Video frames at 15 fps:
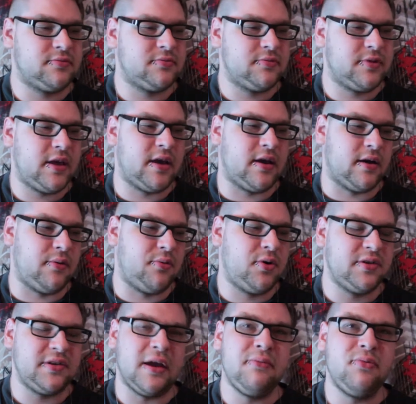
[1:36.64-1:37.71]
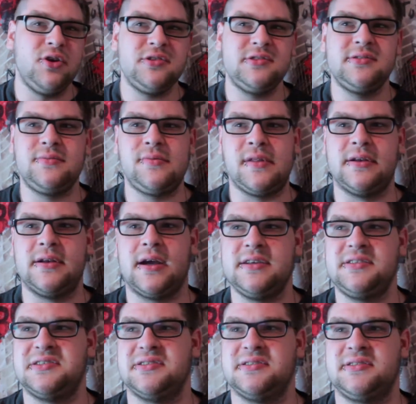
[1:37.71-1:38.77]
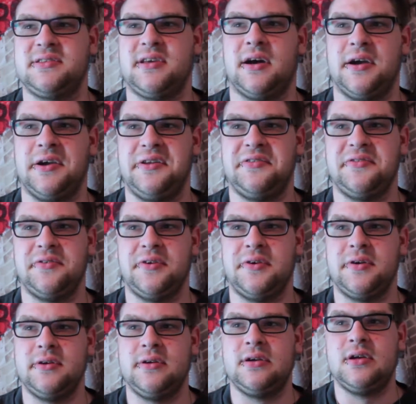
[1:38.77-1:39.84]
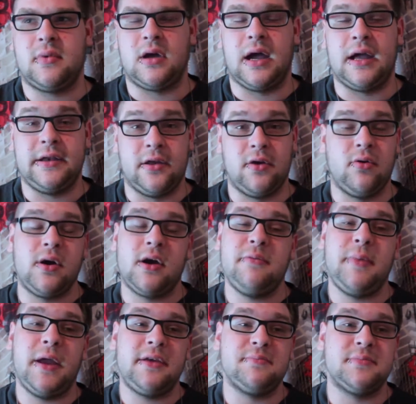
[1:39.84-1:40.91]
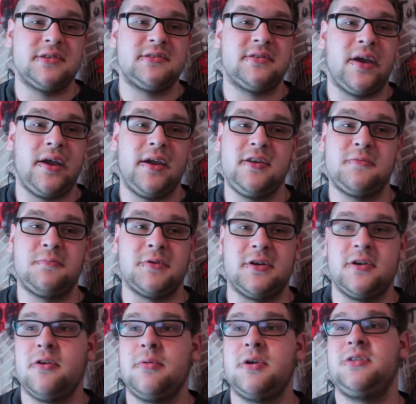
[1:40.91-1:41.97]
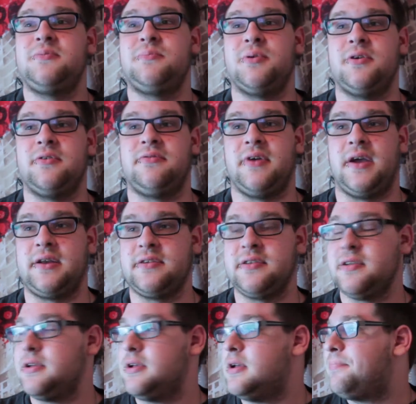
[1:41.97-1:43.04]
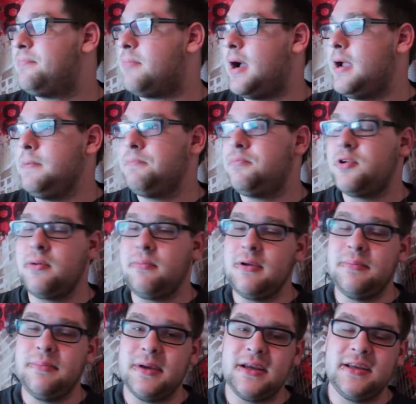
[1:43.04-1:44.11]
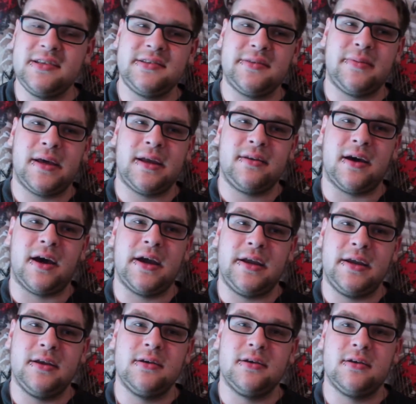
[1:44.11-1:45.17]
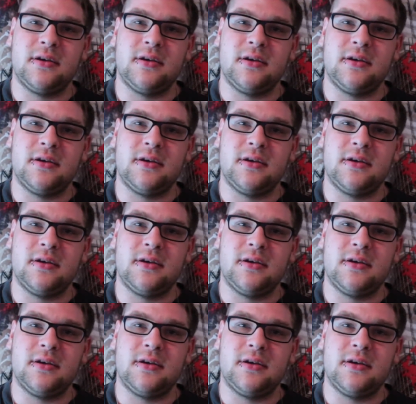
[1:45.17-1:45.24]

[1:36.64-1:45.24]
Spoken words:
yeah, I wasn't the nicest guy to her. I know I make mistakes, but nobody's perfect. My problem is that I